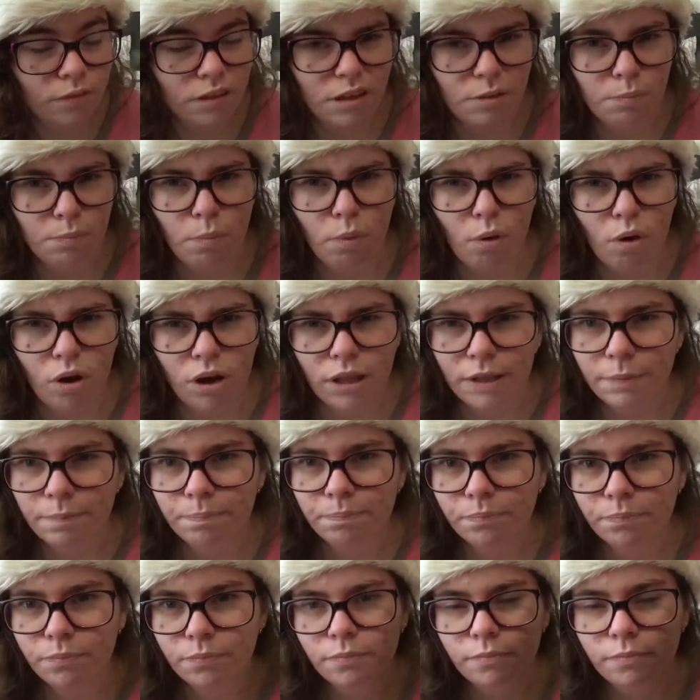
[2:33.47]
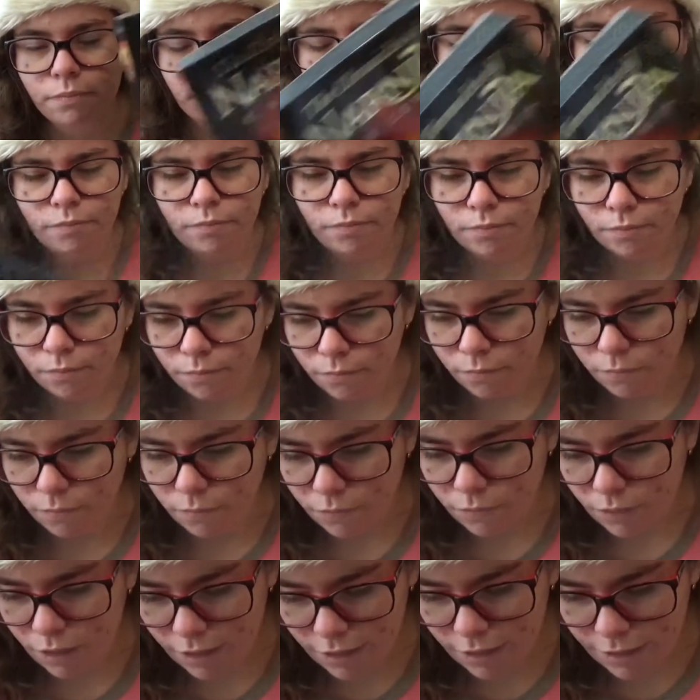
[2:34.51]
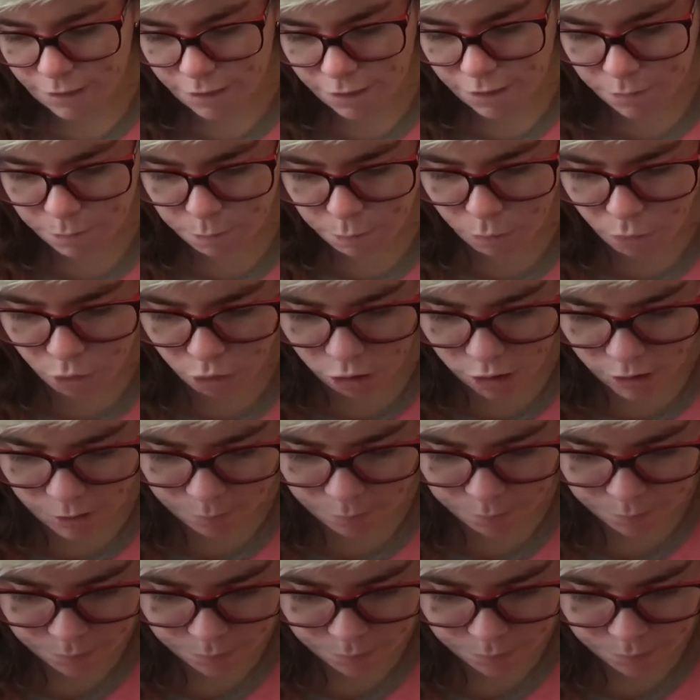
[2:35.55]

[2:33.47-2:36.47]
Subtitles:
Polly. Is it Polly?